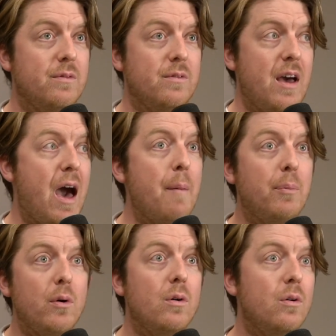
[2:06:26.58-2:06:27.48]

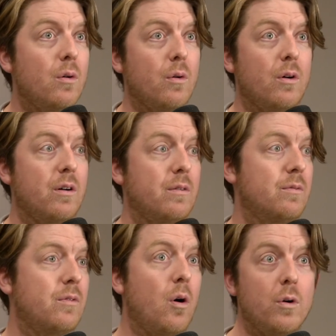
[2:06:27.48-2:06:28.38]
Apple or
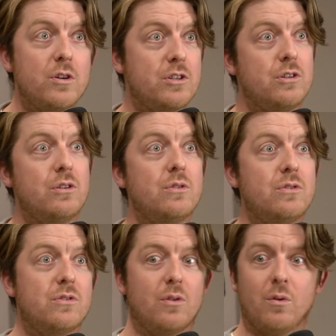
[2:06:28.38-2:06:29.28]
orange
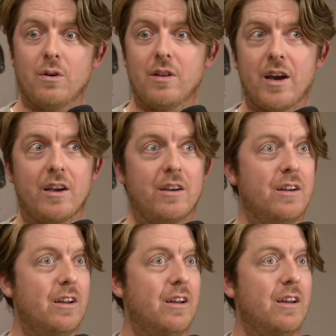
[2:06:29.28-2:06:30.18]
juice, or like
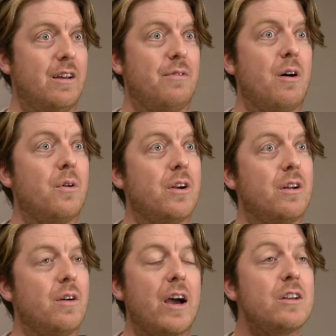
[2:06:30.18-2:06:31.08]
if I want to,
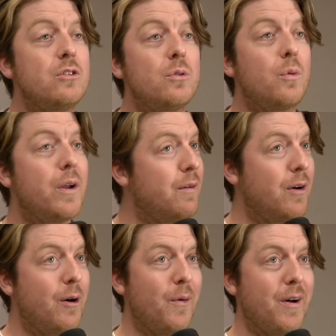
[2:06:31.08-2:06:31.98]
I can do whatever I want.